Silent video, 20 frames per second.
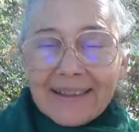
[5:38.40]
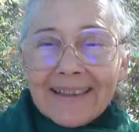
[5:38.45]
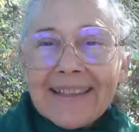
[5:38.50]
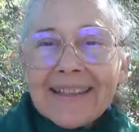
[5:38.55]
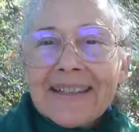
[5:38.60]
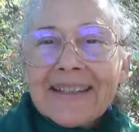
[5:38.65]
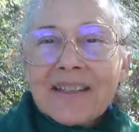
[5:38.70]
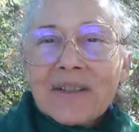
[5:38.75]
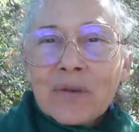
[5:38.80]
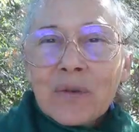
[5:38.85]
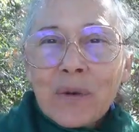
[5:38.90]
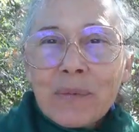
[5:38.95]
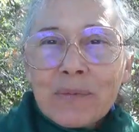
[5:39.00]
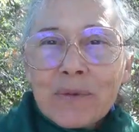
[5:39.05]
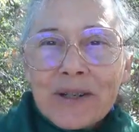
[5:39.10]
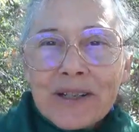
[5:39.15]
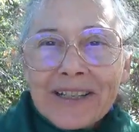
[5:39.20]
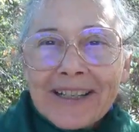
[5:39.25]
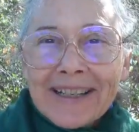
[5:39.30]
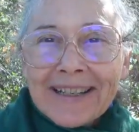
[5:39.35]
The
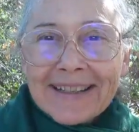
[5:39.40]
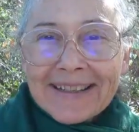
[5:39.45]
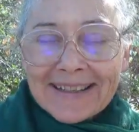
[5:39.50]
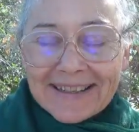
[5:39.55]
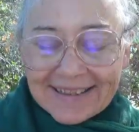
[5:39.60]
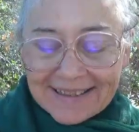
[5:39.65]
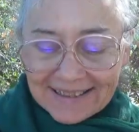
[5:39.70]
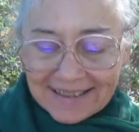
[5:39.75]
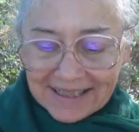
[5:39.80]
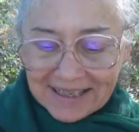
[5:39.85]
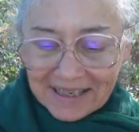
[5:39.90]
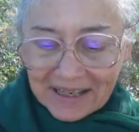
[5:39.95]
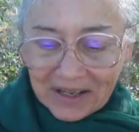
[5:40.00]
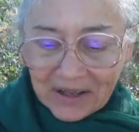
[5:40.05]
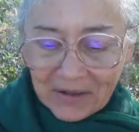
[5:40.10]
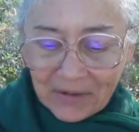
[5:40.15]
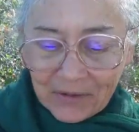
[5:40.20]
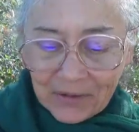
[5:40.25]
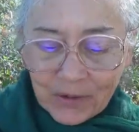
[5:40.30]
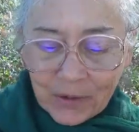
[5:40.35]
description is,
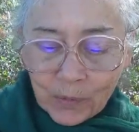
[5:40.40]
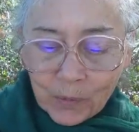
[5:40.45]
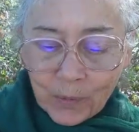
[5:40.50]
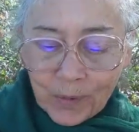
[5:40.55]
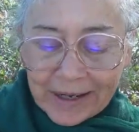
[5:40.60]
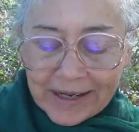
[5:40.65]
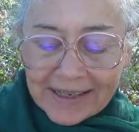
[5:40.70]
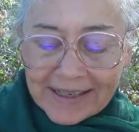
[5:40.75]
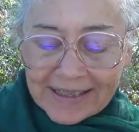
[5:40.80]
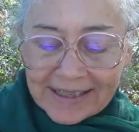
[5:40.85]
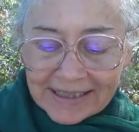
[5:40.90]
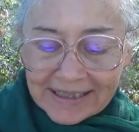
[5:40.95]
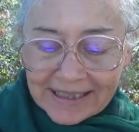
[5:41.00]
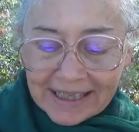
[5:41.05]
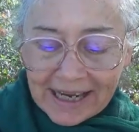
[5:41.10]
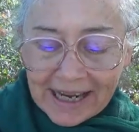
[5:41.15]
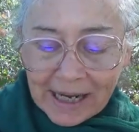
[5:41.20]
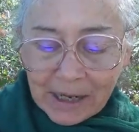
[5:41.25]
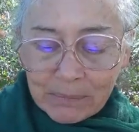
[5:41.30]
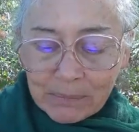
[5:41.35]
the wind
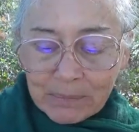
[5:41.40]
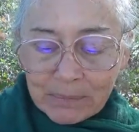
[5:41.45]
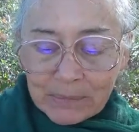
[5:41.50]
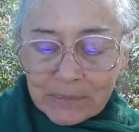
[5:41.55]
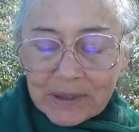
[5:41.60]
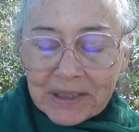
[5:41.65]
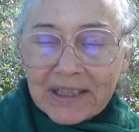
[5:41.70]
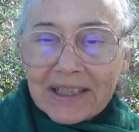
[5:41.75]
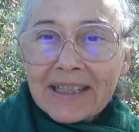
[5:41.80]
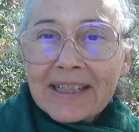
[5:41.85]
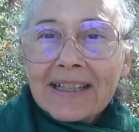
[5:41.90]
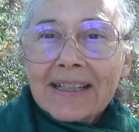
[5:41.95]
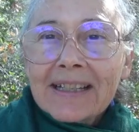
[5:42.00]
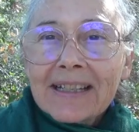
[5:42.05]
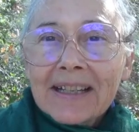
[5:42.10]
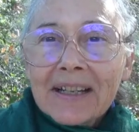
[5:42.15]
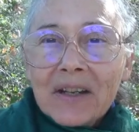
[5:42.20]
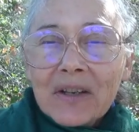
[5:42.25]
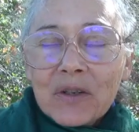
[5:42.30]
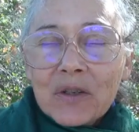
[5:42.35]
attempts
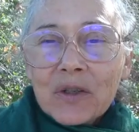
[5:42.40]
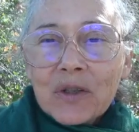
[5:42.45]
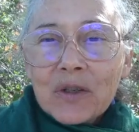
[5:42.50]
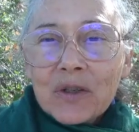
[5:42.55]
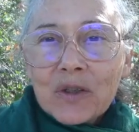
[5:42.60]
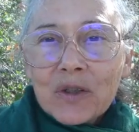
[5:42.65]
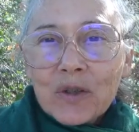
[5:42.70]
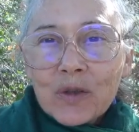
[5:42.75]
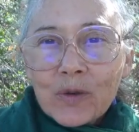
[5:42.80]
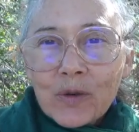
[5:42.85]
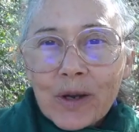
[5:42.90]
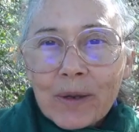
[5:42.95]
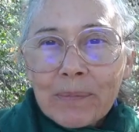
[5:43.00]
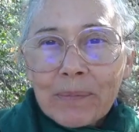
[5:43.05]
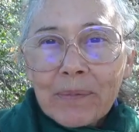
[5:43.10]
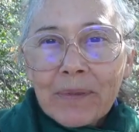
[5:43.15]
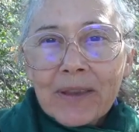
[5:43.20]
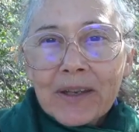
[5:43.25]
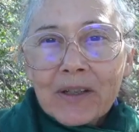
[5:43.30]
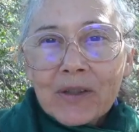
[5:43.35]
to
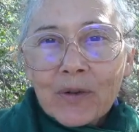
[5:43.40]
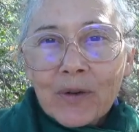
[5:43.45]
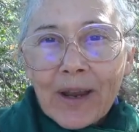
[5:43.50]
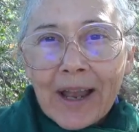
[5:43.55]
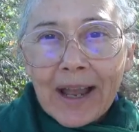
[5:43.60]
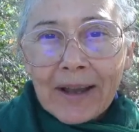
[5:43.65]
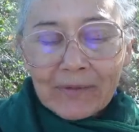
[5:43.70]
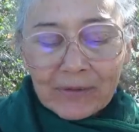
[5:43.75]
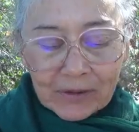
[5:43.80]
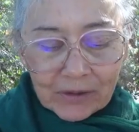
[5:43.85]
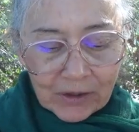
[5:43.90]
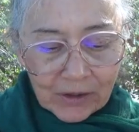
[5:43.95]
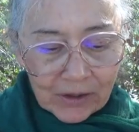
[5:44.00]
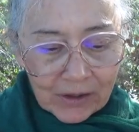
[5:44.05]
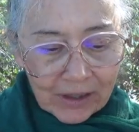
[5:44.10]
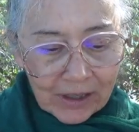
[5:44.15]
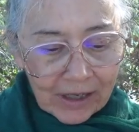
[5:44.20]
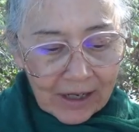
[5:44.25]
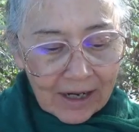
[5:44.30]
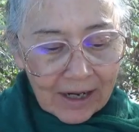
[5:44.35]
strip the
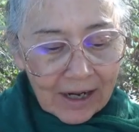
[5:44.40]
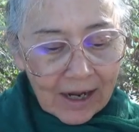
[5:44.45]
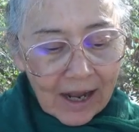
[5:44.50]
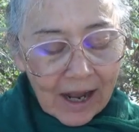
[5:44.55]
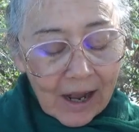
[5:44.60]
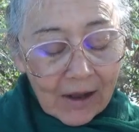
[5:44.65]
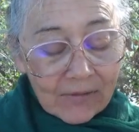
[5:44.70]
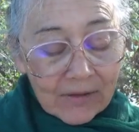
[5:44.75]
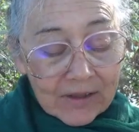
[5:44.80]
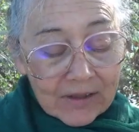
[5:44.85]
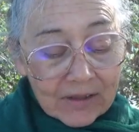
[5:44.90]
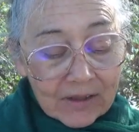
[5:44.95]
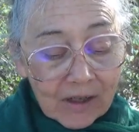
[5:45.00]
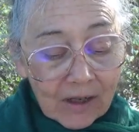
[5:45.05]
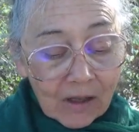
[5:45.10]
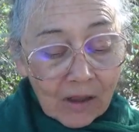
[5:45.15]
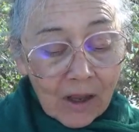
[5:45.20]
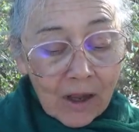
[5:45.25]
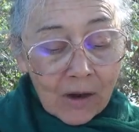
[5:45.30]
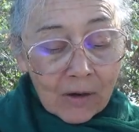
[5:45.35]
traveler of his
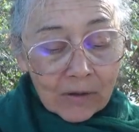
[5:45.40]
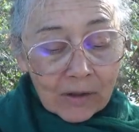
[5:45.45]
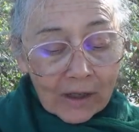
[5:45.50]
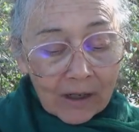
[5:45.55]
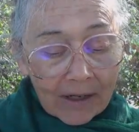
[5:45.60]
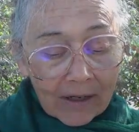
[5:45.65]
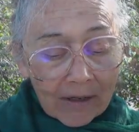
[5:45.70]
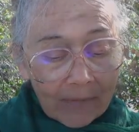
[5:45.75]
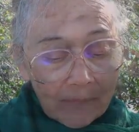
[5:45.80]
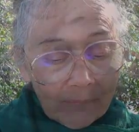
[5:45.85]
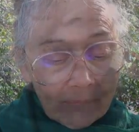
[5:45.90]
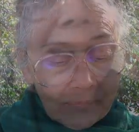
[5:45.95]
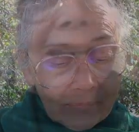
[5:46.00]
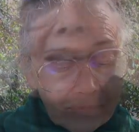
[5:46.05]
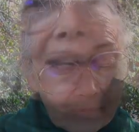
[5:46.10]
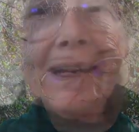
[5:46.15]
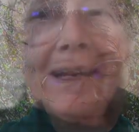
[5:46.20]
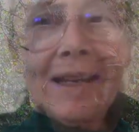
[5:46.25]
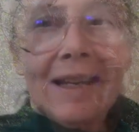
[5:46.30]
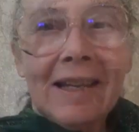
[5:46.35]
cloak.
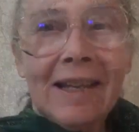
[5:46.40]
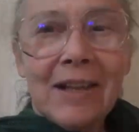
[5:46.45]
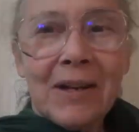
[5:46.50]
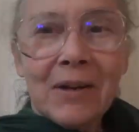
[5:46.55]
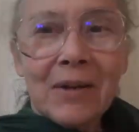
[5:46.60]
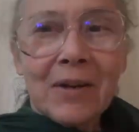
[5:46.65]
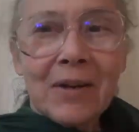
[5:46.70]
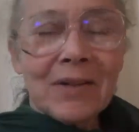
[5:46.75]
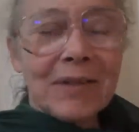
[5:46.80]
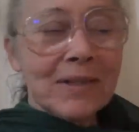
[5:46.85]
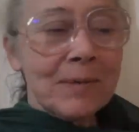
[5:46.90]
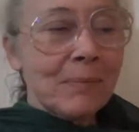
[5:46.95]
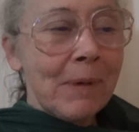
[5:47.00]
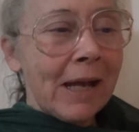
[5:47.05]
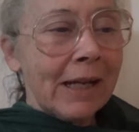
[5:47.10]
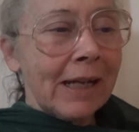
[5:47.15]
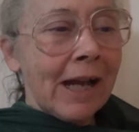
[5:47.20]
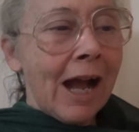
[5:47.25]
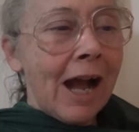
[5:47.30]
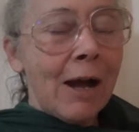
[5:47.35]
Here is
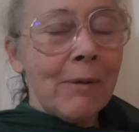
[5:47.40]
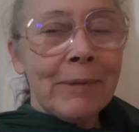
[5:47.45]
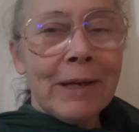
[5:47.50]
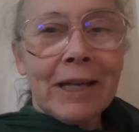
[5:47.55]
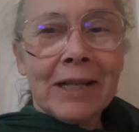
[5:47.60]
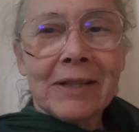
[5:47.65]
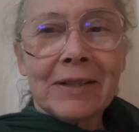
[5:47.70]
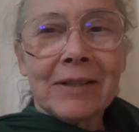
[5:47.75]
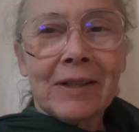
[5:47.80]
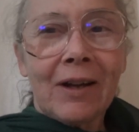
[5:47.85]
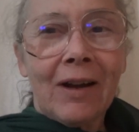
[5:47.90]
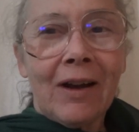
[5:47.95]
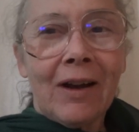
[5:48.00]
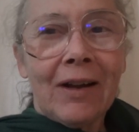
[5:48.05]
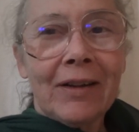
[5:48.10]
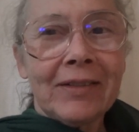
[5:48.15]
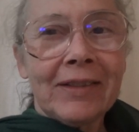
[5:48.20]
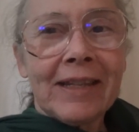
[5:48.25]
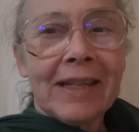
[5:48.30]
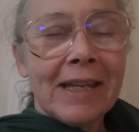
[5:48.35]
my comment
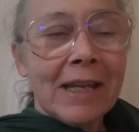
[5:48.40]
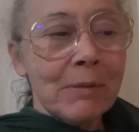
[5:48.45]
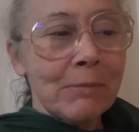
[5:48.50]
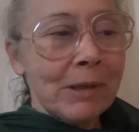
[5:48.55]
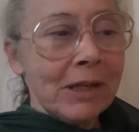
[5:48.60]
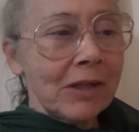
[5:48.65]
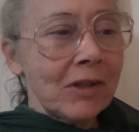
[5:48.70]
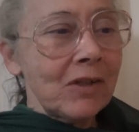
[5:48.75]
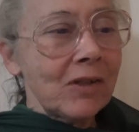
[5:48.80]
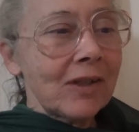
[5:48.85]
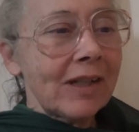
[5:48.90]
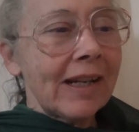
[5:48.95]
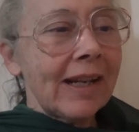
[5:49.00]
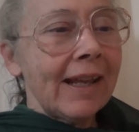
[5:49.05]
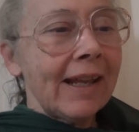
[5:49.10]
on the image.